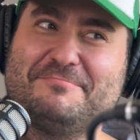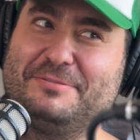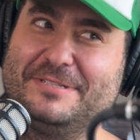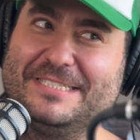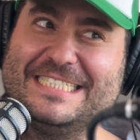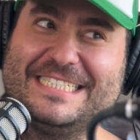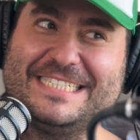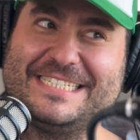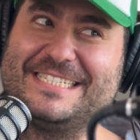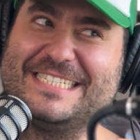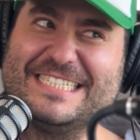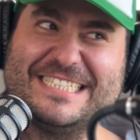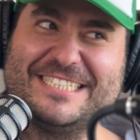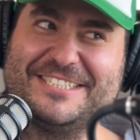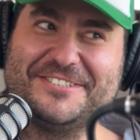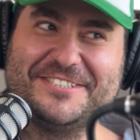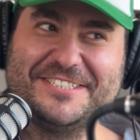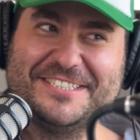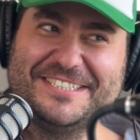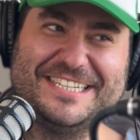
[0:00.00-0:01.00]
please
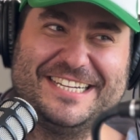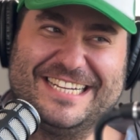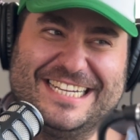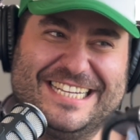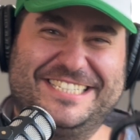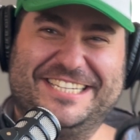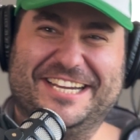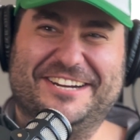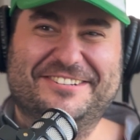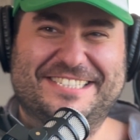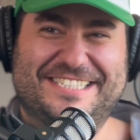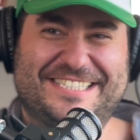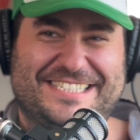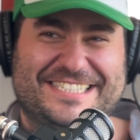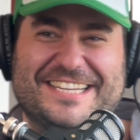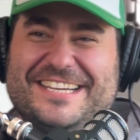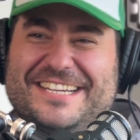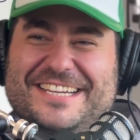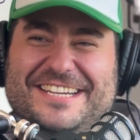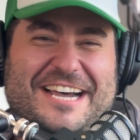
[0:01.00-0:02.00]
sell.
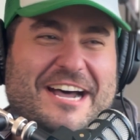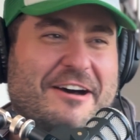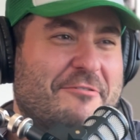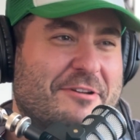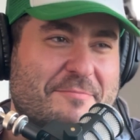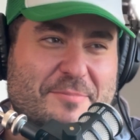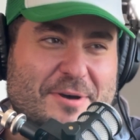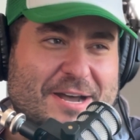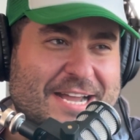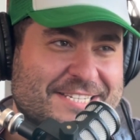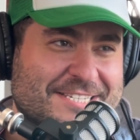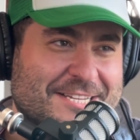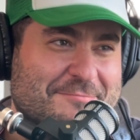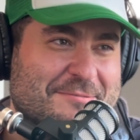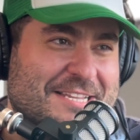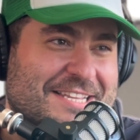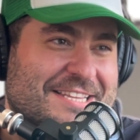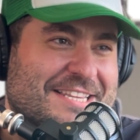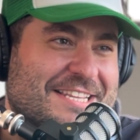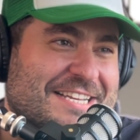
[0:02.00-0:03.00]
I want to buy
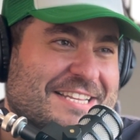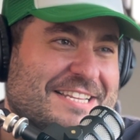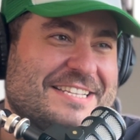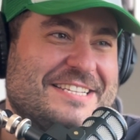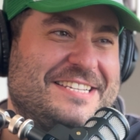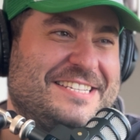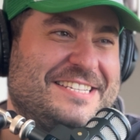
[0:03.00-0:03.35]
something at the end of this.